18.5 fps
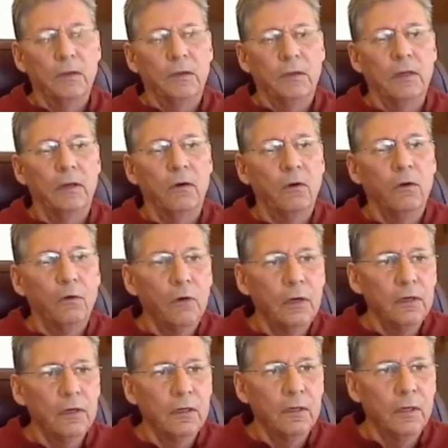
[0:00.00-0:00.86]
Now,
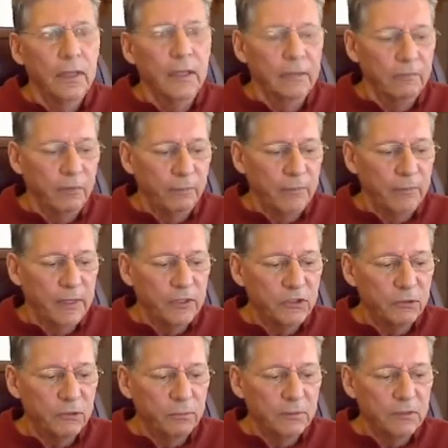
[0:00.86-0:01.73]
ordinal level
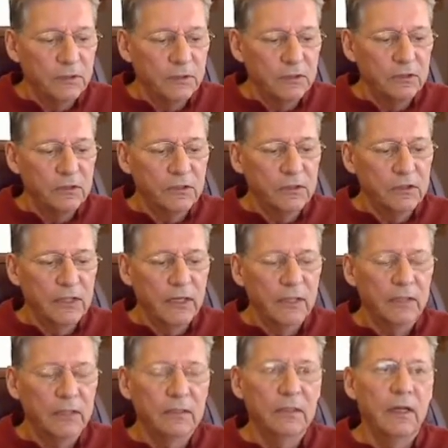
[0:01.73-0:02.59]
measurement is the
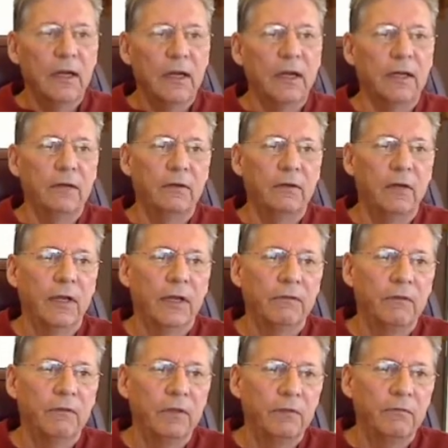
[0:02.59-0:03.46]
second higher
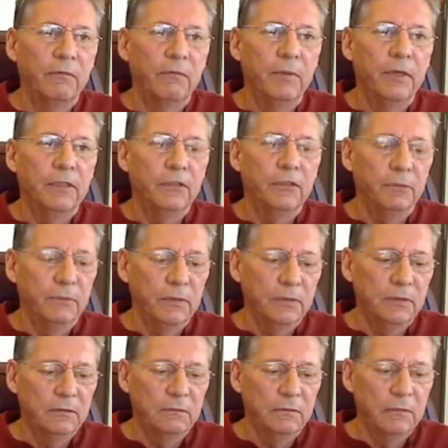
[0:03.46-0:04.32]
level of
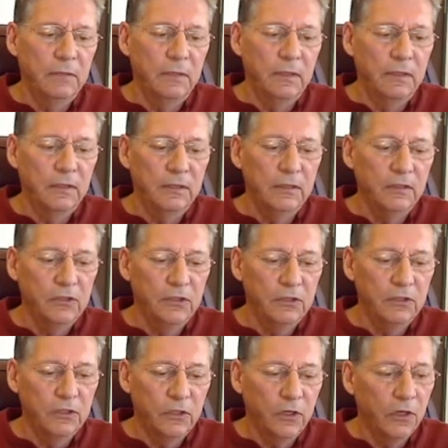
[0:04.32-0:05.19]
measurement, and
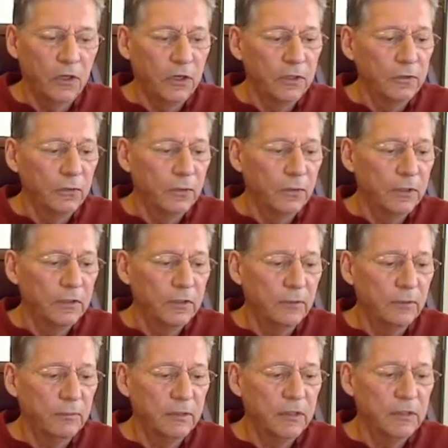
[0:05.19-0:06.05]
it's called
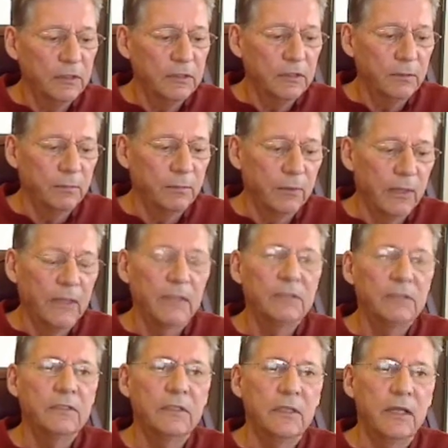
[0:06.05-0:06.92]
ordinal because it
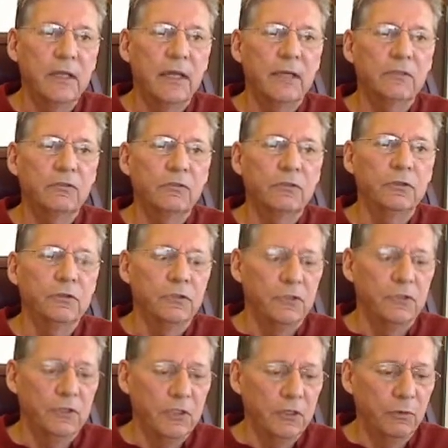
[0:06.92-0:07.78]
applies the natural
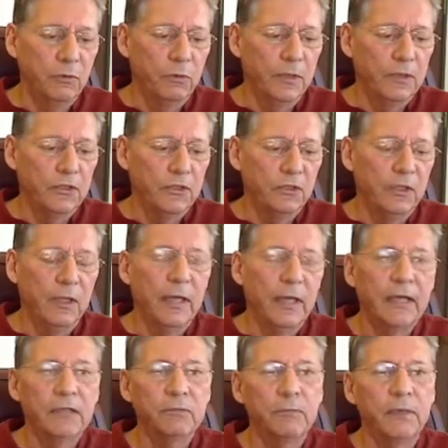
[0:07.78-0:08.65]
sequential
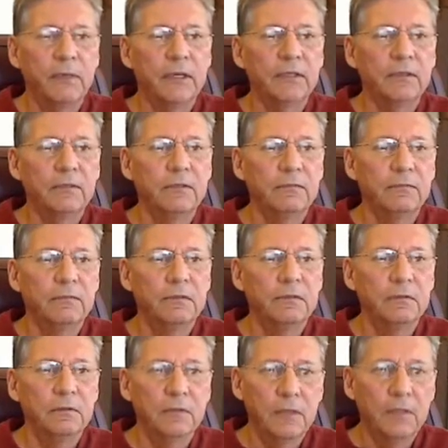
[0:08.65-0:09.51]
aspect of
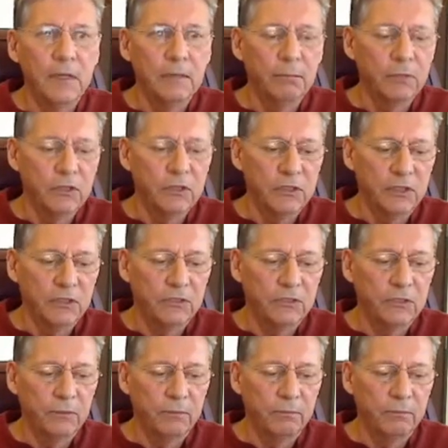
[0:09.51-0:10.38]
the number
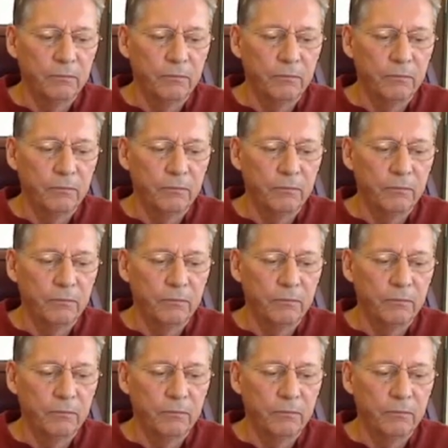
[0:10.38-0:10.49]
system.